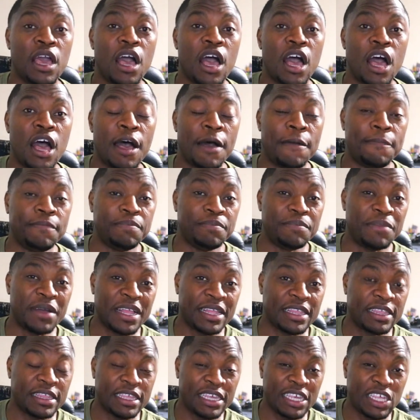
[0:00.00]
Um,
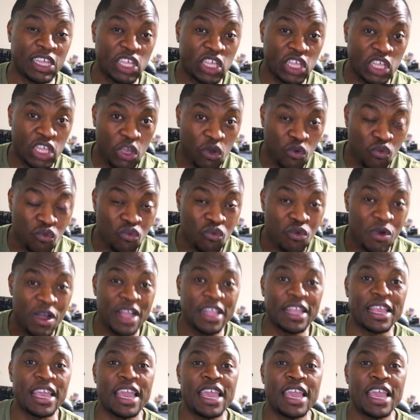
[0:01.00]
but this is the one